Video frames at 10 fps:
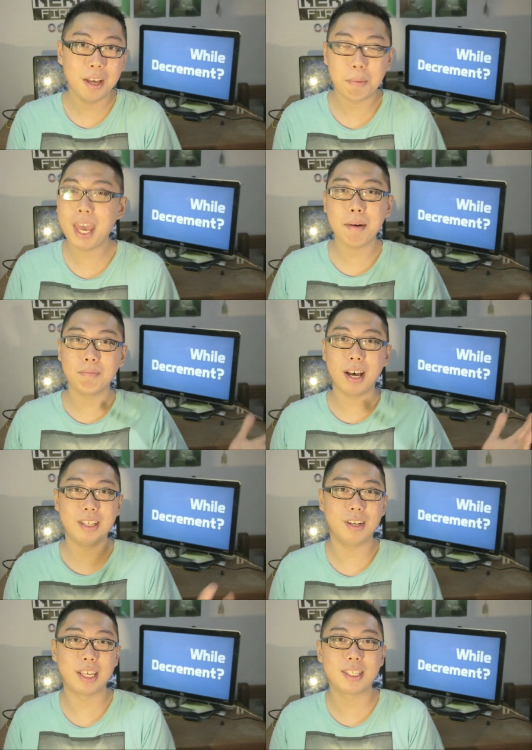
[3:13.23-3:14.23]
But yeah,
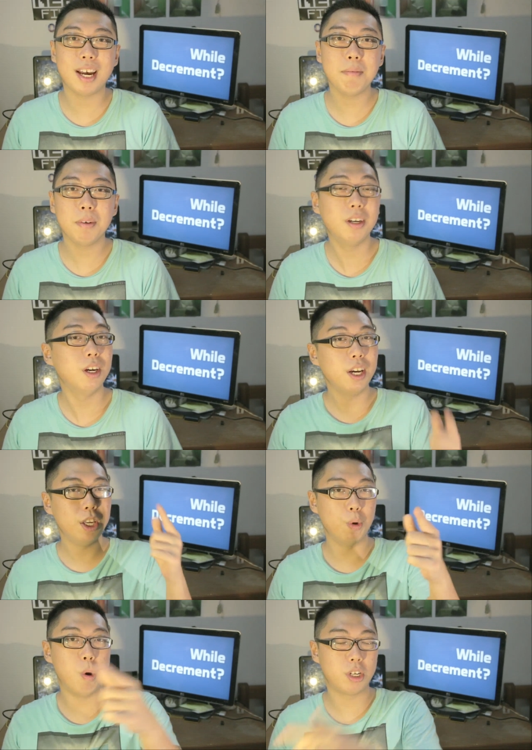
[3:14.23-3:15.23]
until next time,
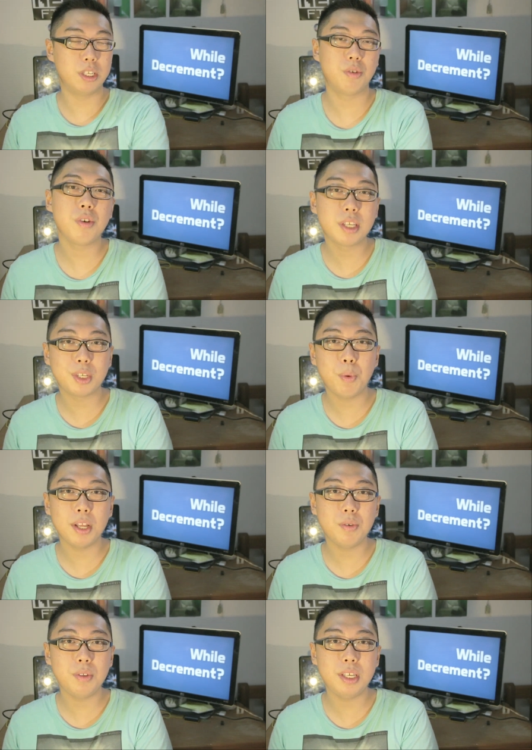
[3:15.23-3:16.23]
you're watching
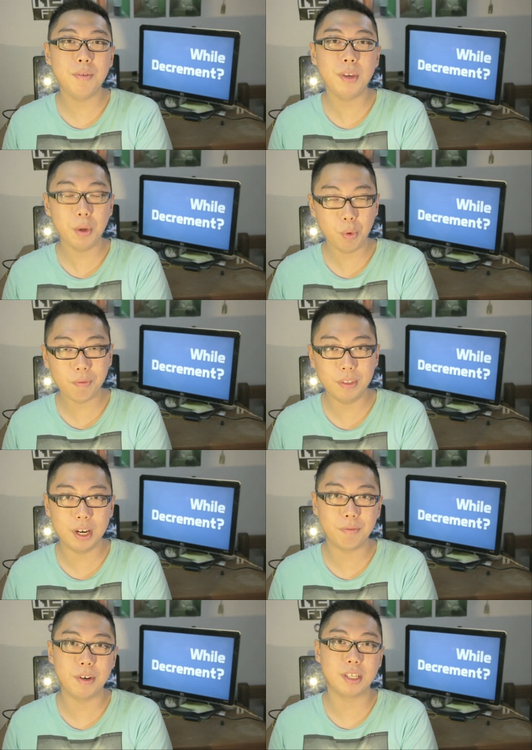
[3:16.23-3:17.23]
0612 TV with
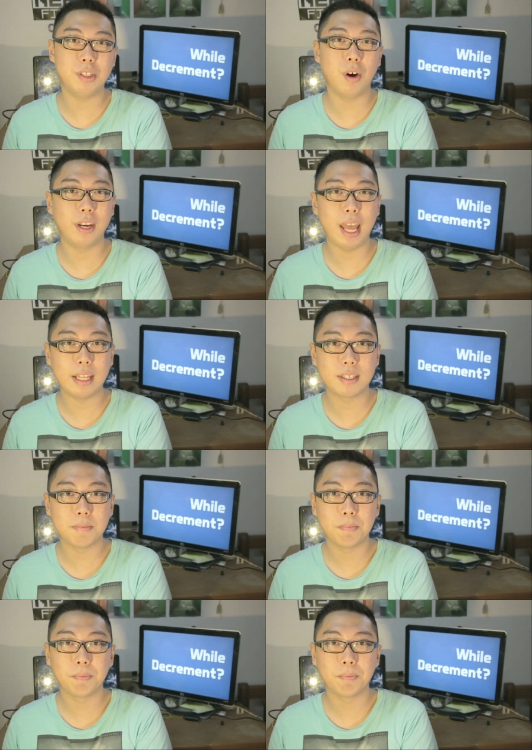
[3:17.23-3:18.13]
nerdfirst.net.